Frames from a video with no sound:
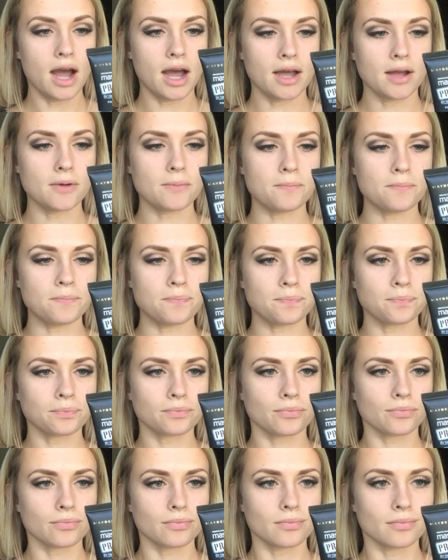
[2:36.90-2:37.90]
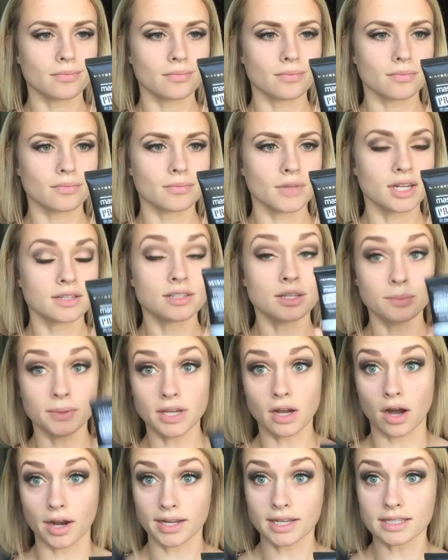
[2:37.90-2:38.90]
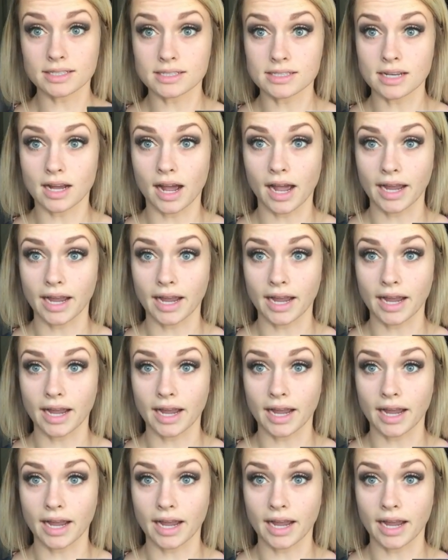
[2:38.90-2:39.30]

To be honest,